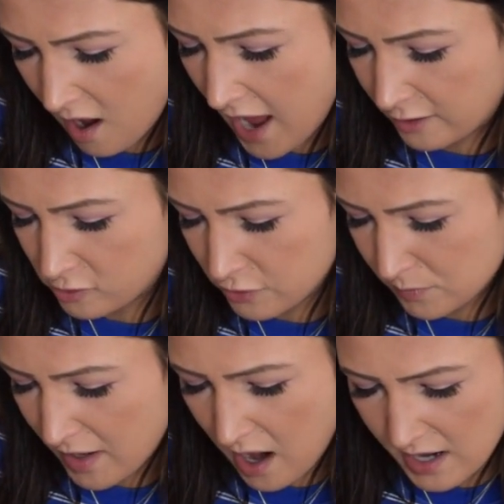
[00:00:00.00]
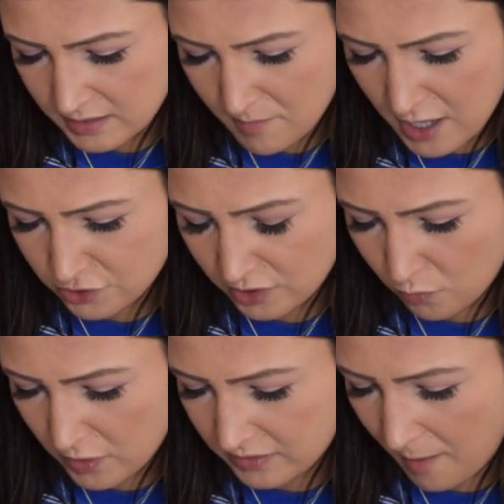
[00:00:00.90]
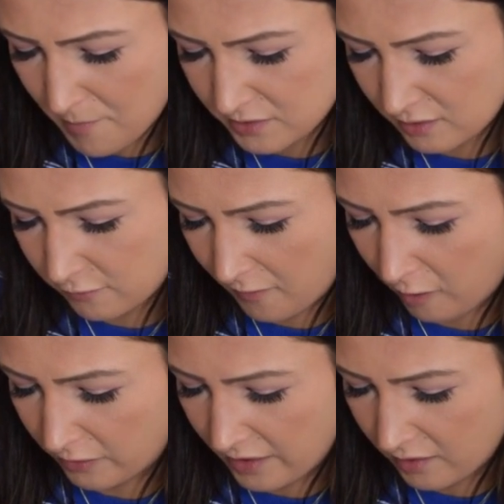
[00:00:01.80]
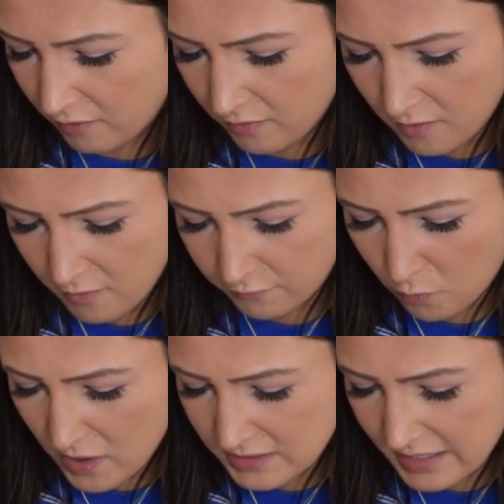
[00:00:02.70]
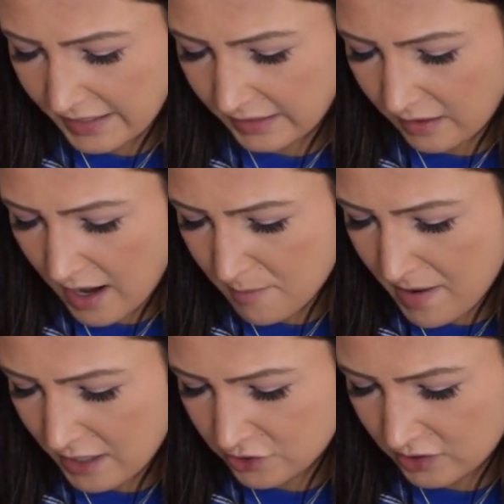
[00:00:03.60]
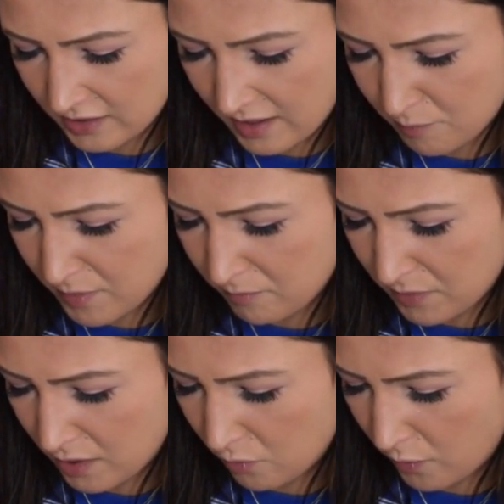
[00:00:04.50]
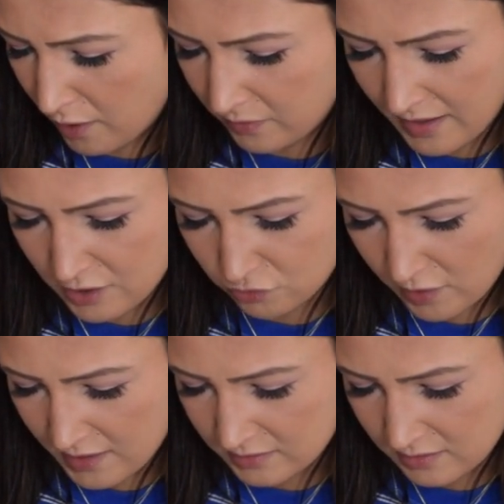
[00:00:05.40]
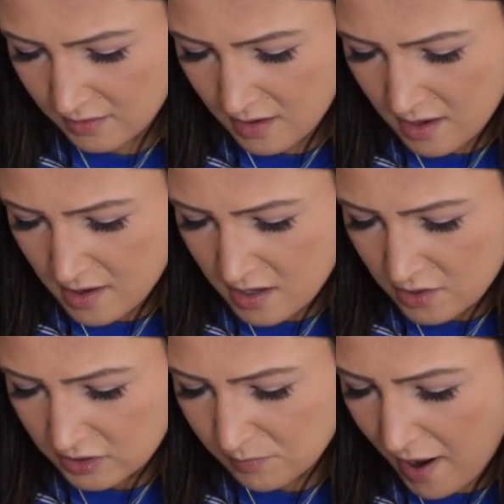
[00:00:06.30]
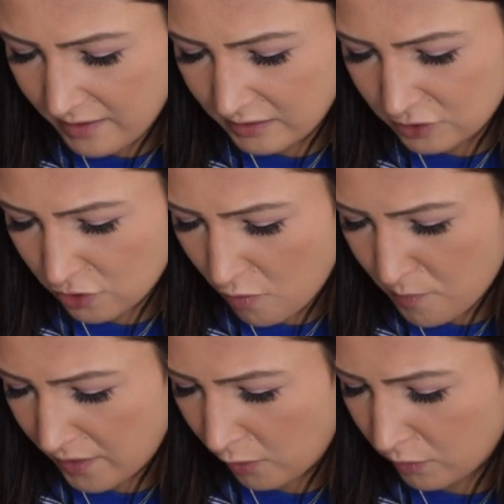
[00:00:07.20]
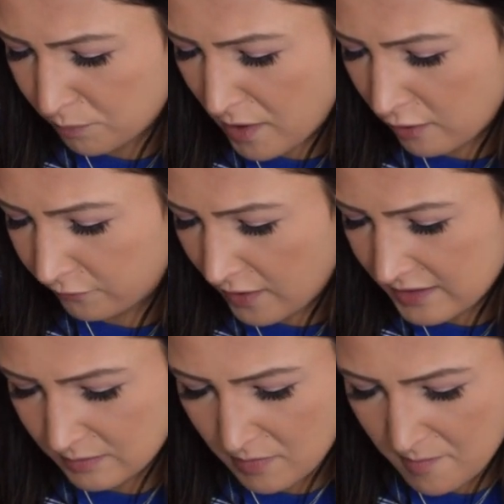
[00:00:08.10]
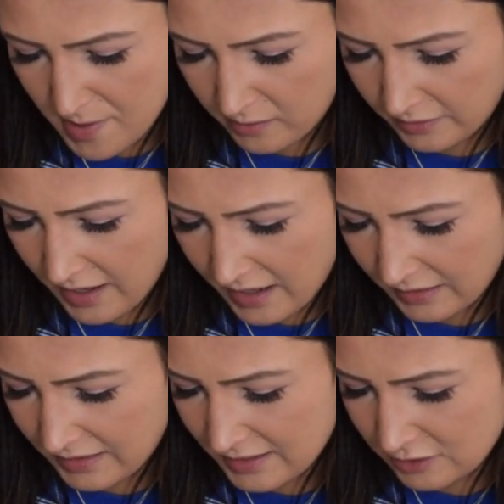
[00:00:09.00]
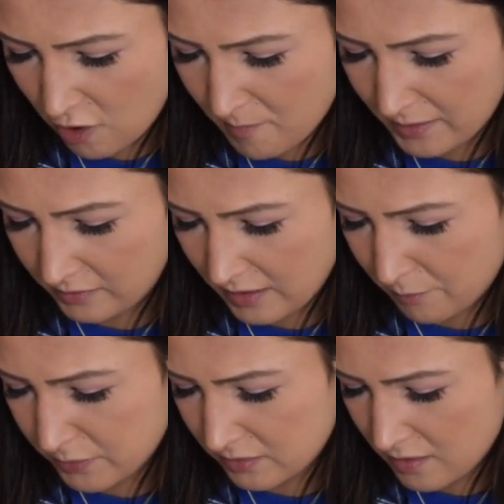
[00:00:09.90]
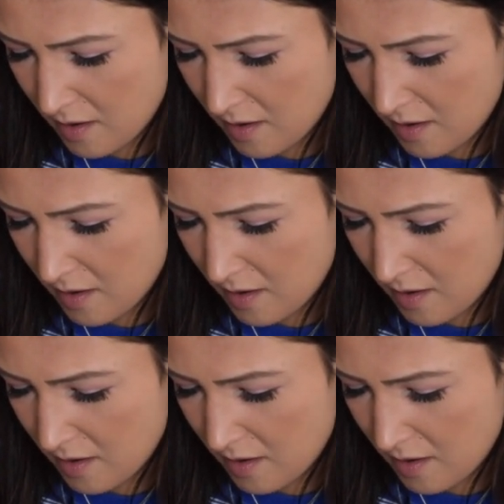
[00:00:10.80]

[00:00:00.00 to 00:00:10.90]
I closed my eyes, imagining what that must have felt like. For 1 second, I imagined it had been me wearing that dress, smiling so big, with butterflies in my belly and a kiss on my lips.